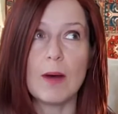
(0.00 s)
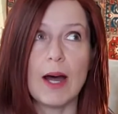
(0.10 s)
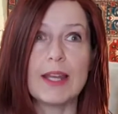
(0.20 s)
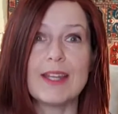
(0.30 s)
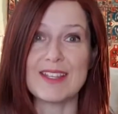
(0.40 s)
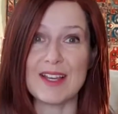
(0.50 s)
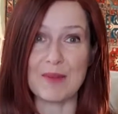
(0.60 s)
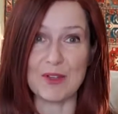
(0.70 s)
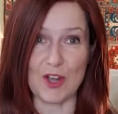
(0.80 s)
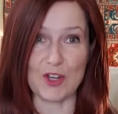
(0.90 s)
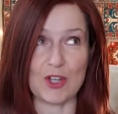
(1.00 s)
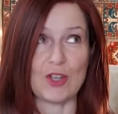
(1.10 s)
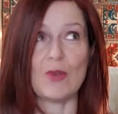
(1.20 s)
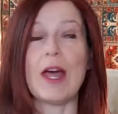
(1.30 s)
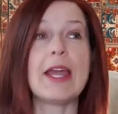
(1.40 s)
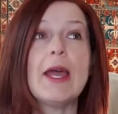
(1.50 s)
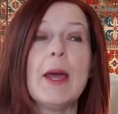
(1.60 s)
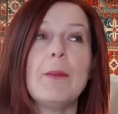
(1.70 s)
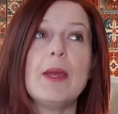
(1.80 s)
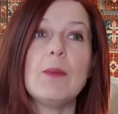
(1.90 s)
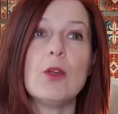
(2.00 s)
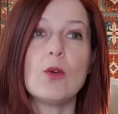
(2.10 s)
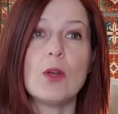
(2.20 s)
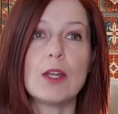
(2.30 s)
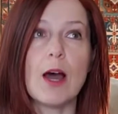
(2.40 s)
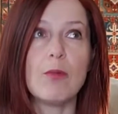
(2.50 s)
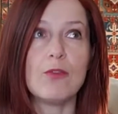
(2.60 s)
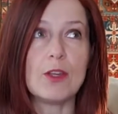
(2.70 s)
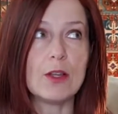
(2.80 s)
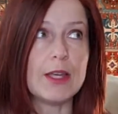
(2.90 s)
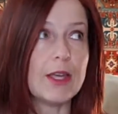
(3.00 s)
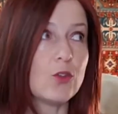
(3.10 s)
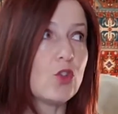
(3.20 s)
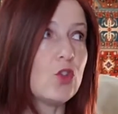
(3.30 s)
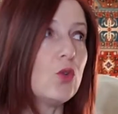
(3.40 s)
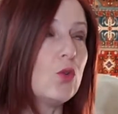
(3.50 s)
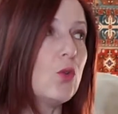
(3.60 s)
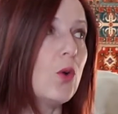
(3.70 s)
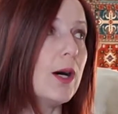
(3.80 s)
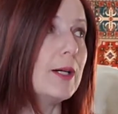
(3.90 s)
body is sabotaging you, like maybe you end up feeling too